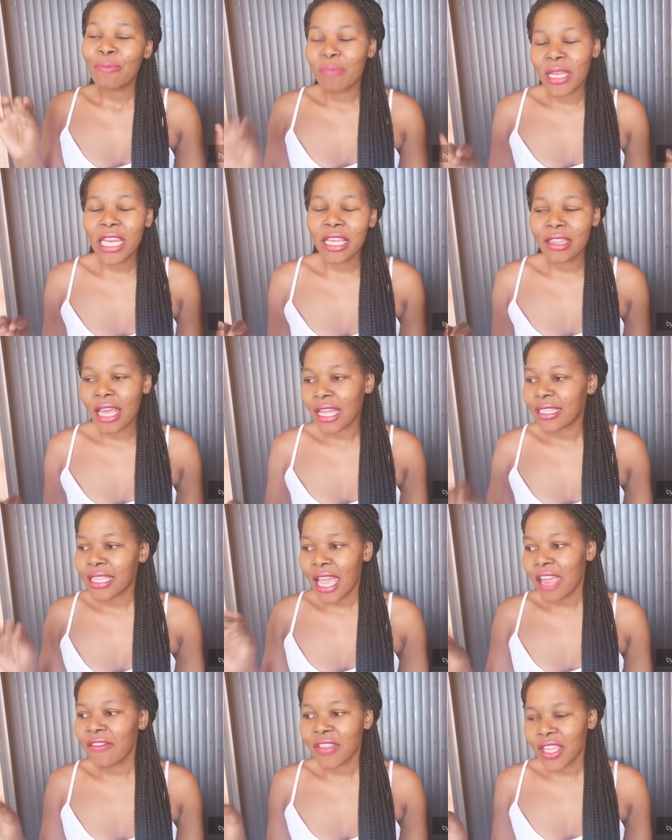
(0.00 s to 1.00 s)
meaning that
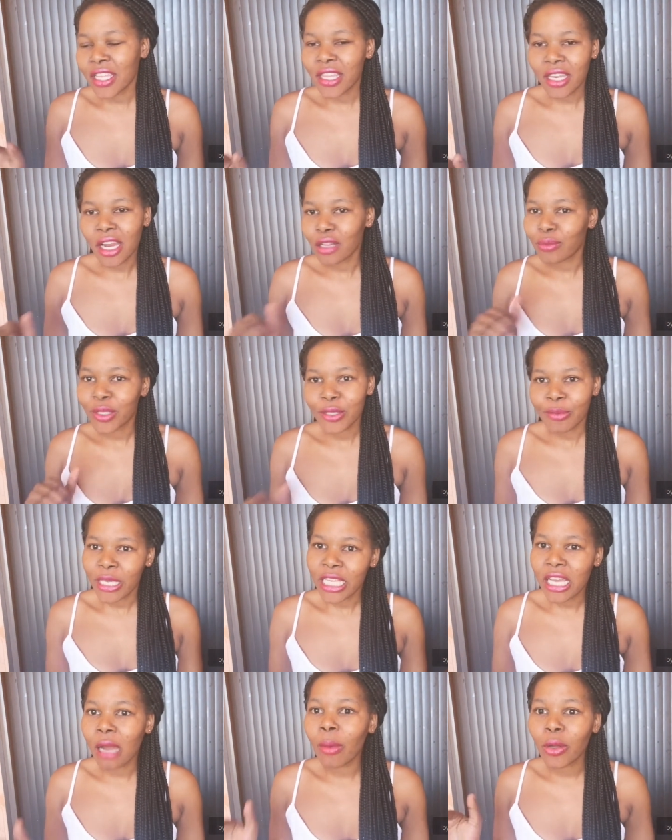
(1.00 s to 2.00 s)
everything that I'll be
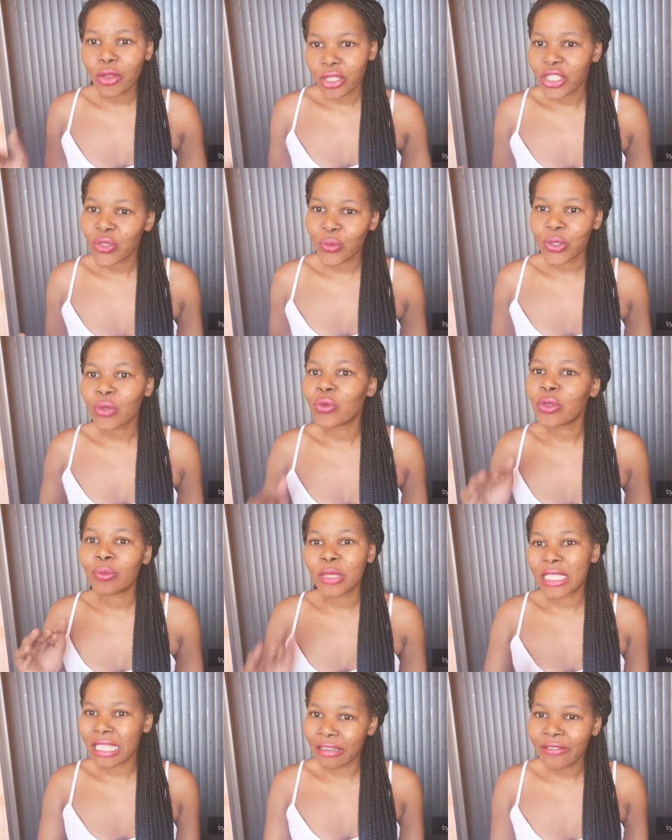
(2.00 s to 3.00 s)
speaking about this week will
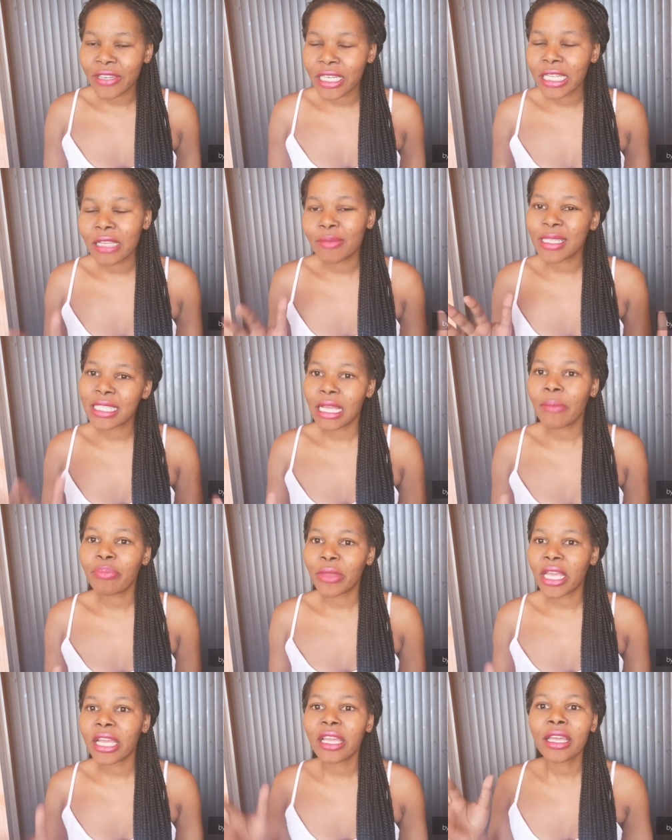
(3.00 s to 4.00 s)
definitely be
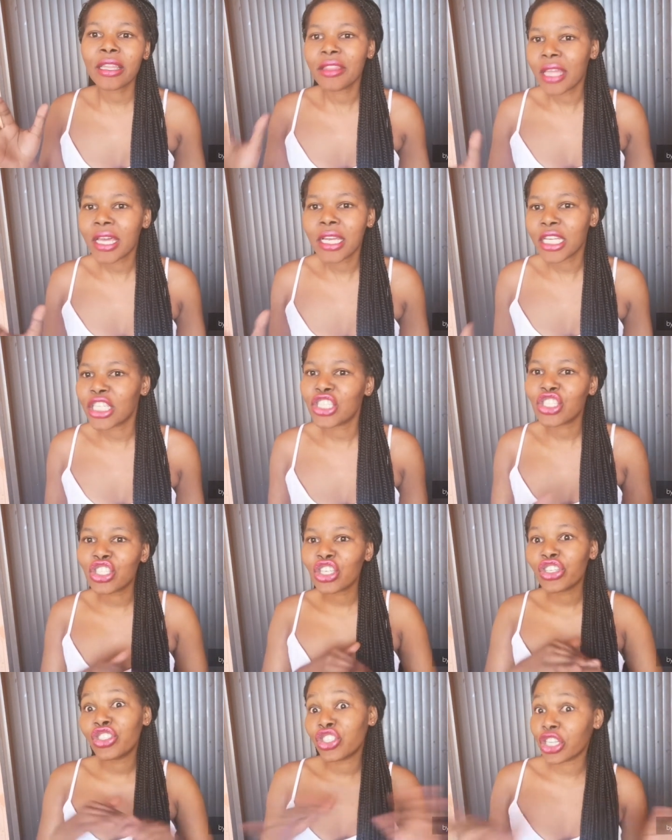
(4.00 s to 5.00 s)
something that
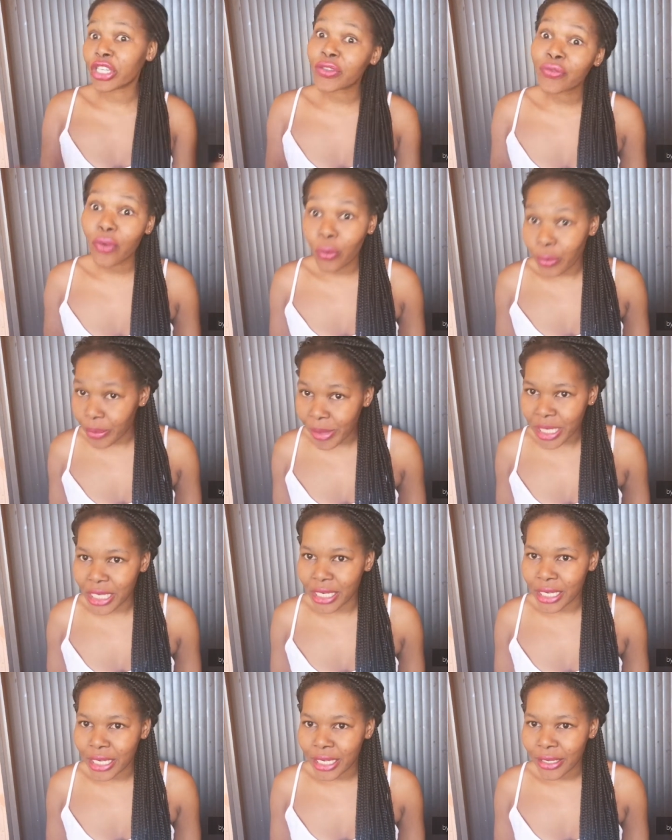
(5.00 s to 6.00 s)
is just for
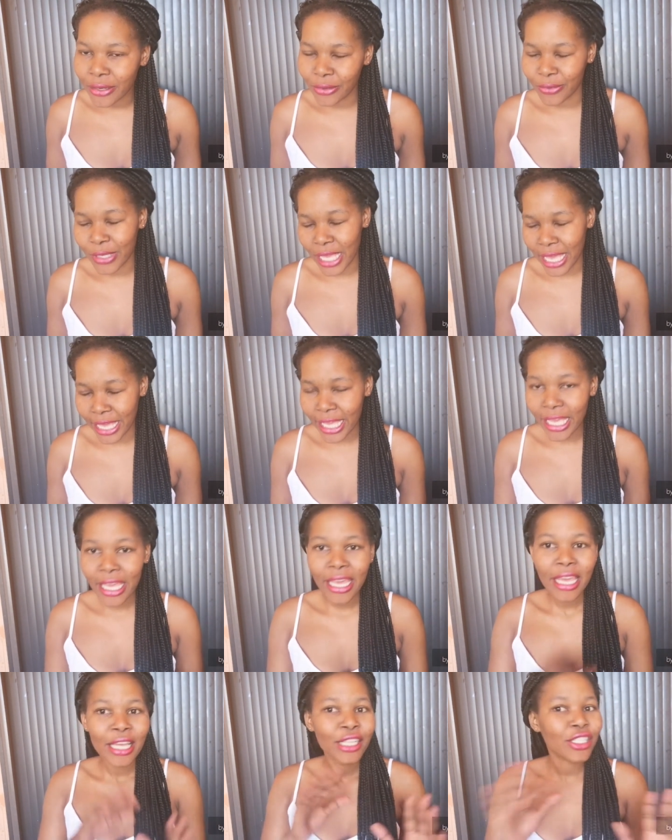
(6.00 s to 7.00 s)
women. Okay?
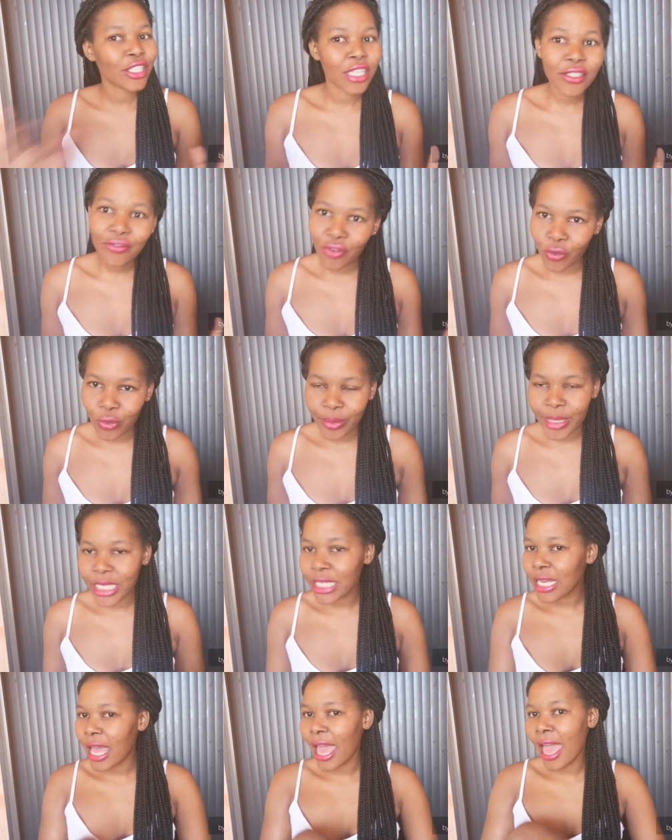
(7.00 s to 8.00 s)
Just for
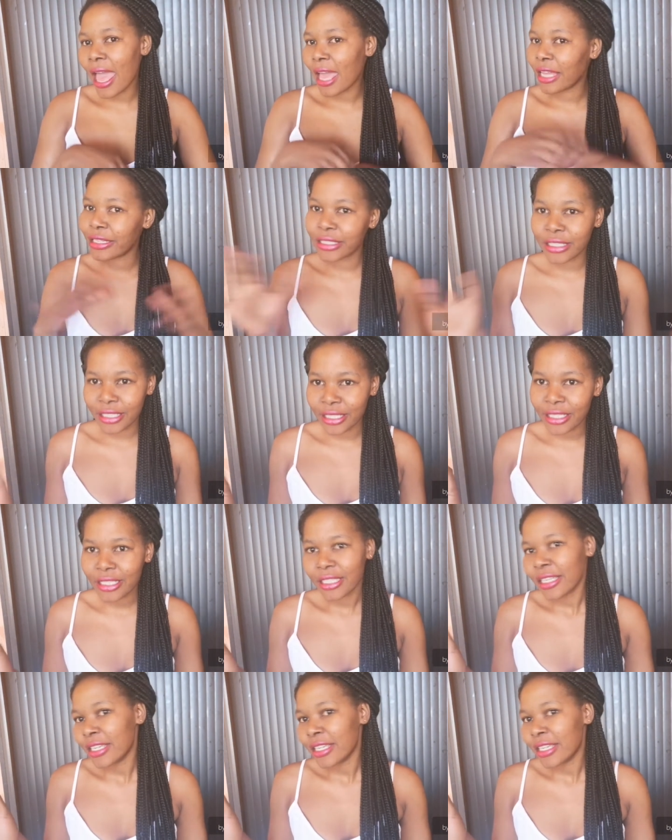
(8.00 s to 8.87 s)
women, and